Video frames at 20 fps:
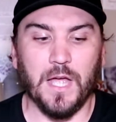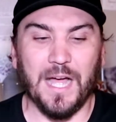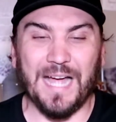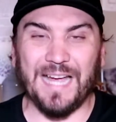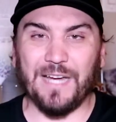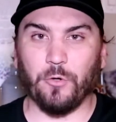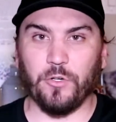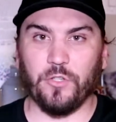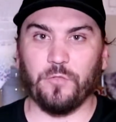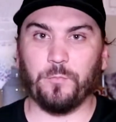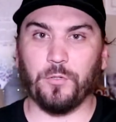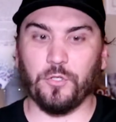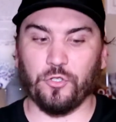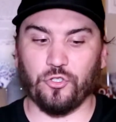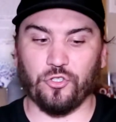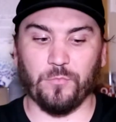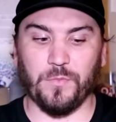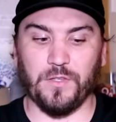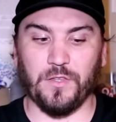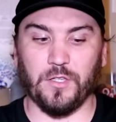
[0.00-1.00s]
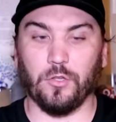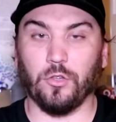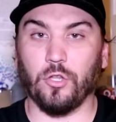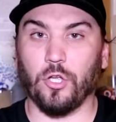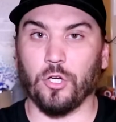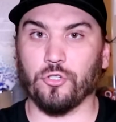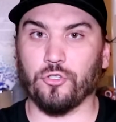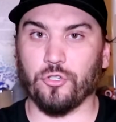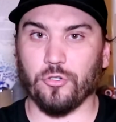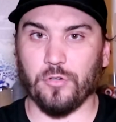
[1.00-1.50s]
I always push them in the
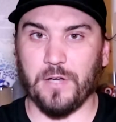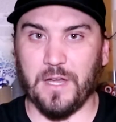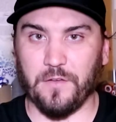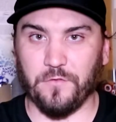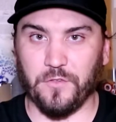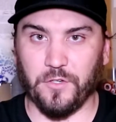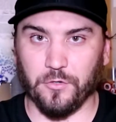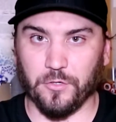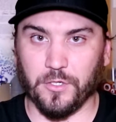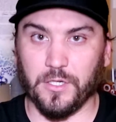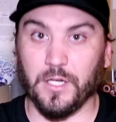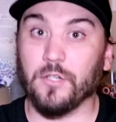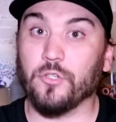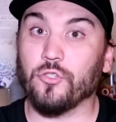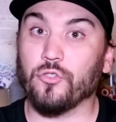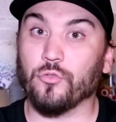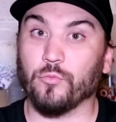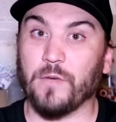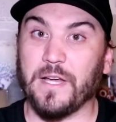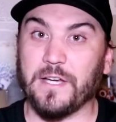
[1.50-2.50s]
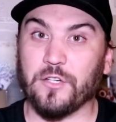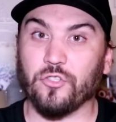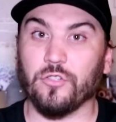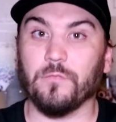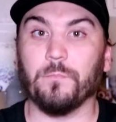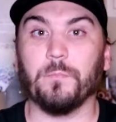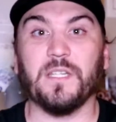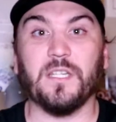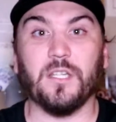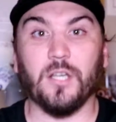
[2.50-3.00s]
larger, heavier gun
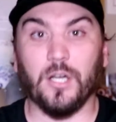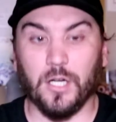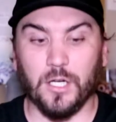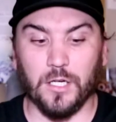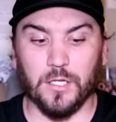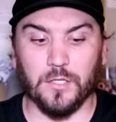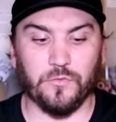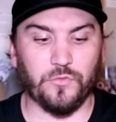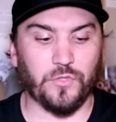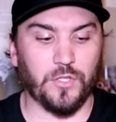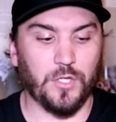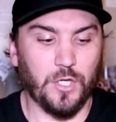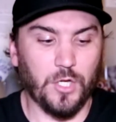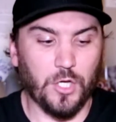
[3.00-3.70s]
direction, because